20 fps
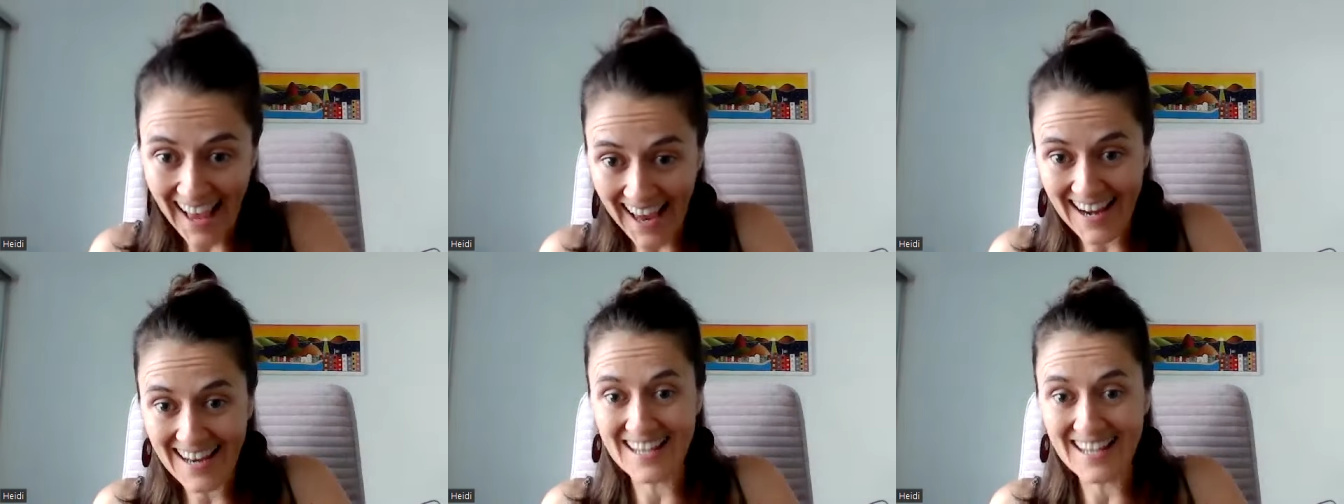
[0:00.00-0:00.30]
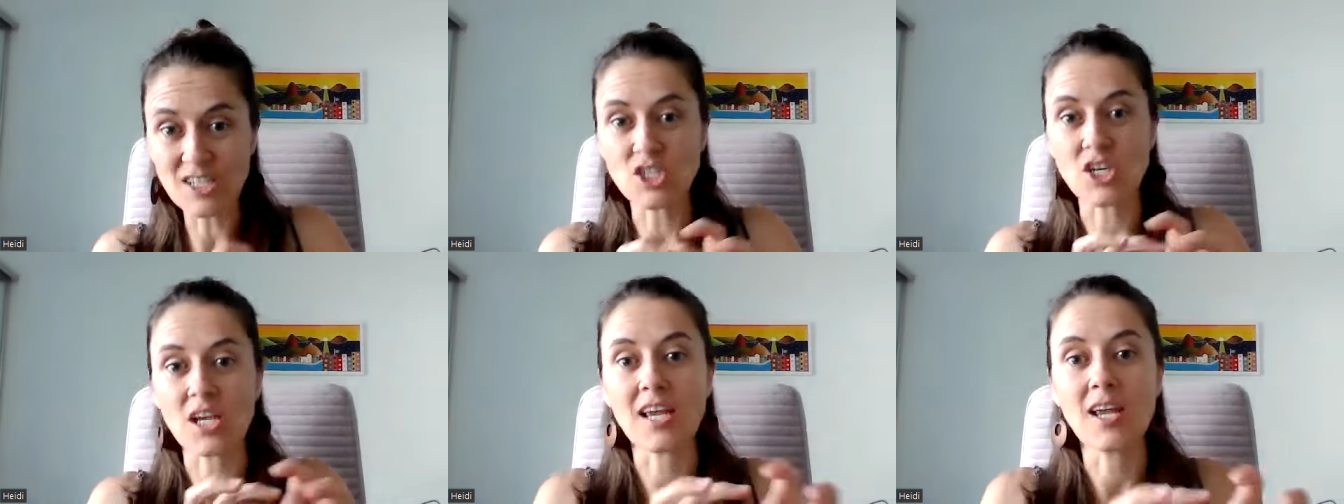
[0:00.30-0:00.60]

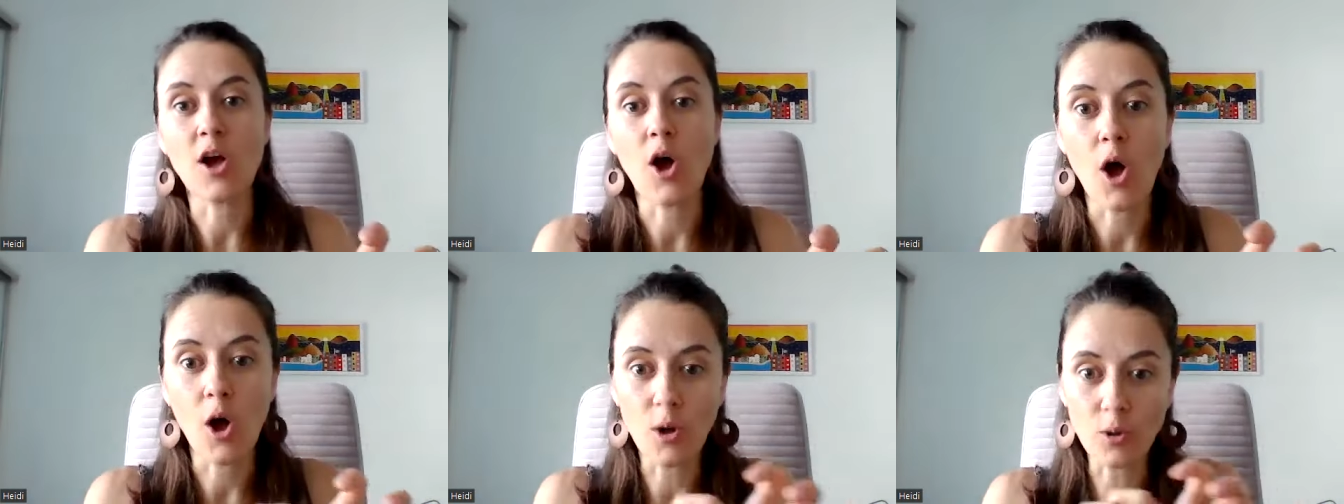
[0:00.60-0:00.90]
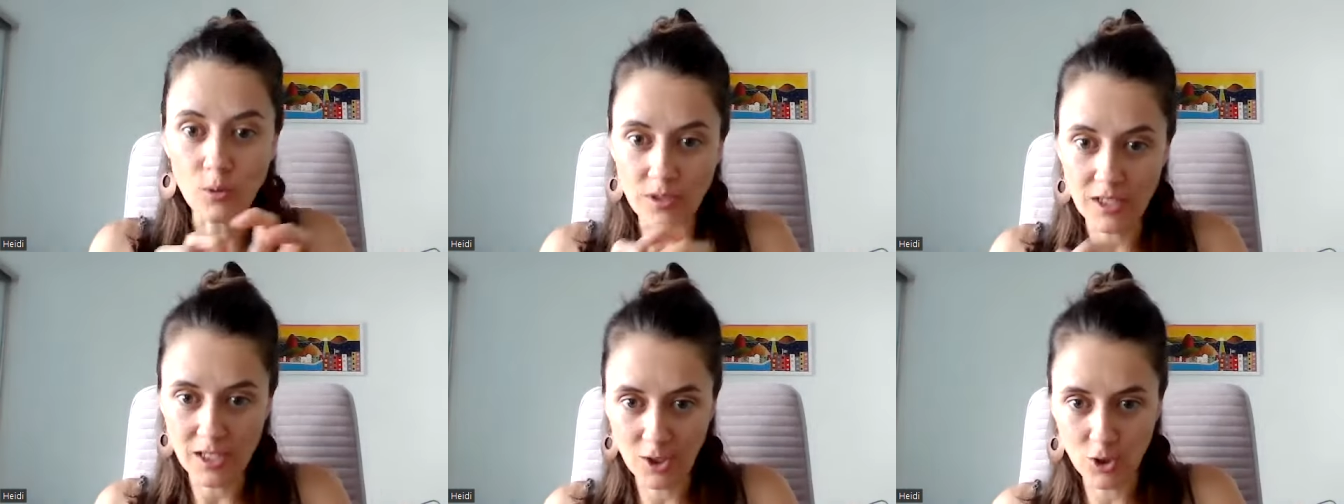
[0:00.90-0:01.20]
energy
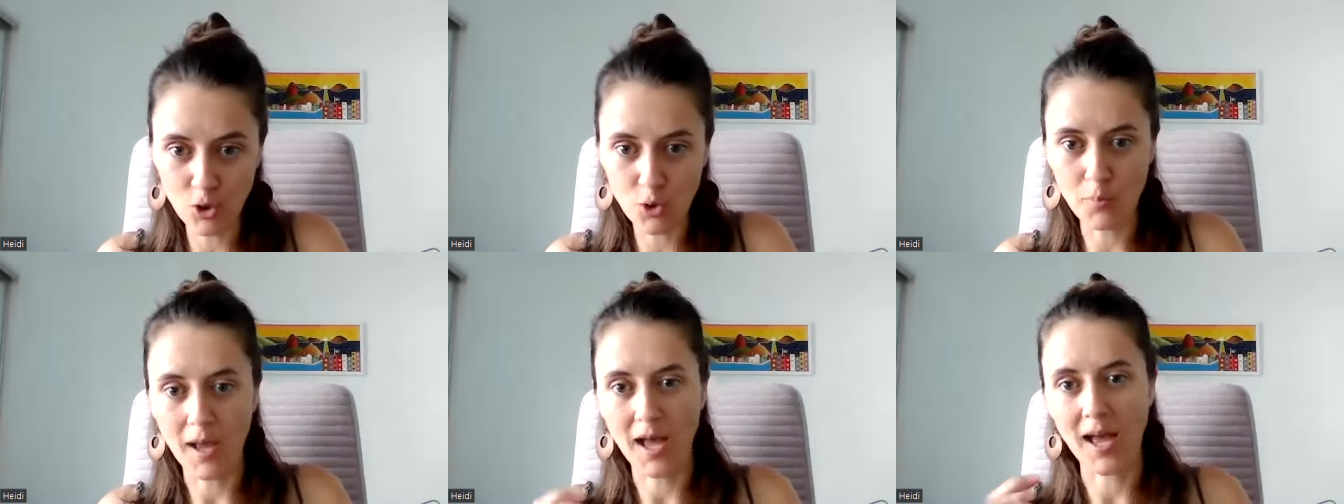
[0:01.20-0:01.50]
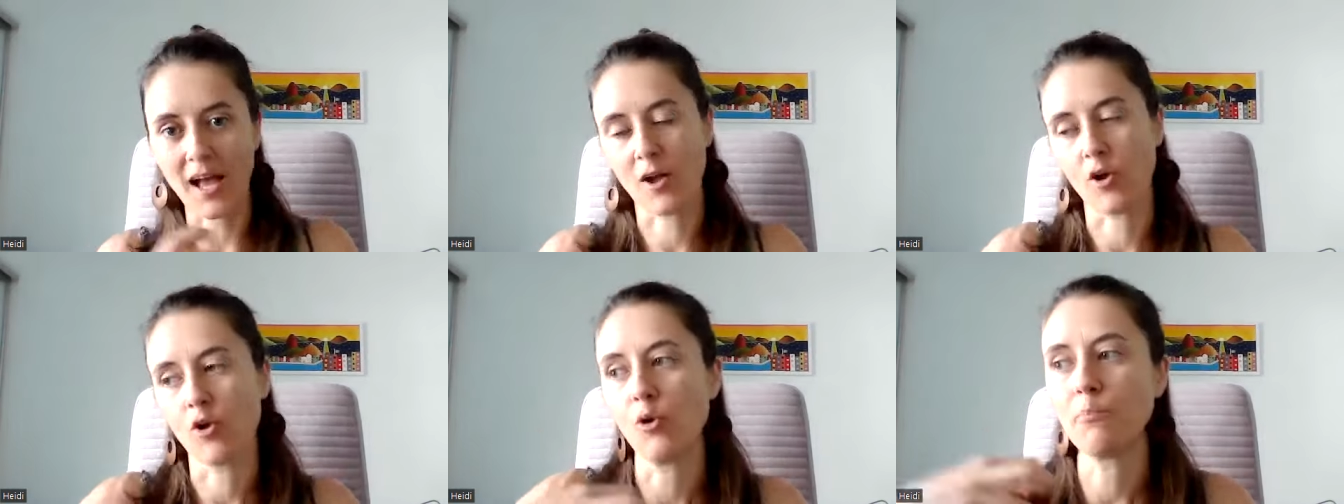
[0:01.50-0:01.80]
holding you
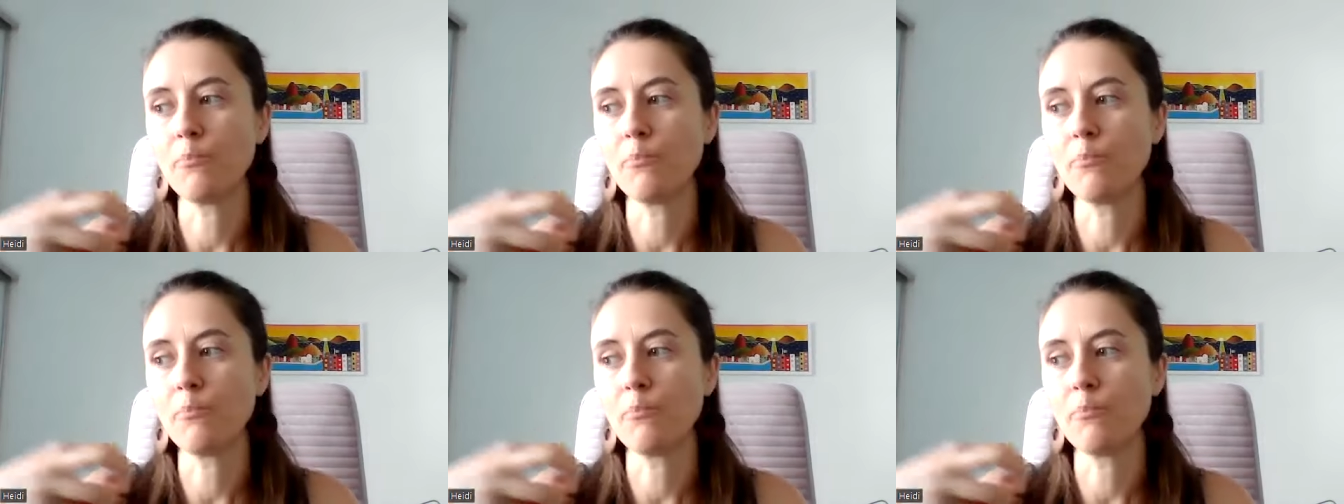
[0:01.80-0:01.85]
back